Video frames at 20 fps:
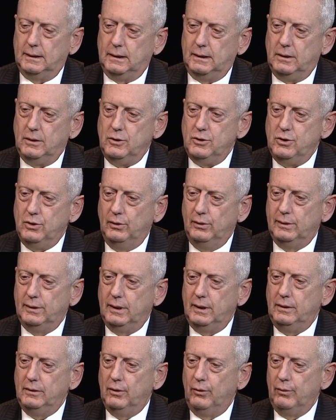
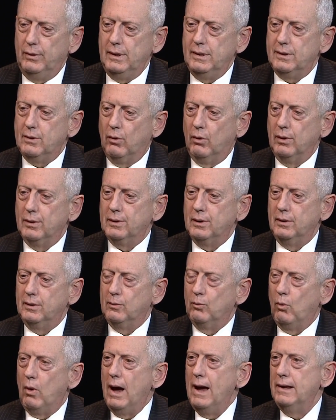using the resources
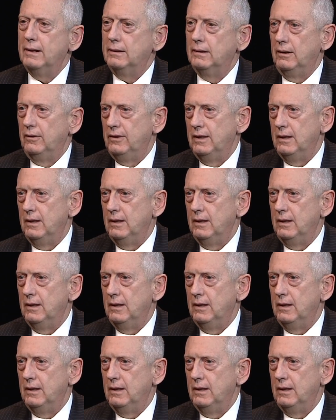wisely the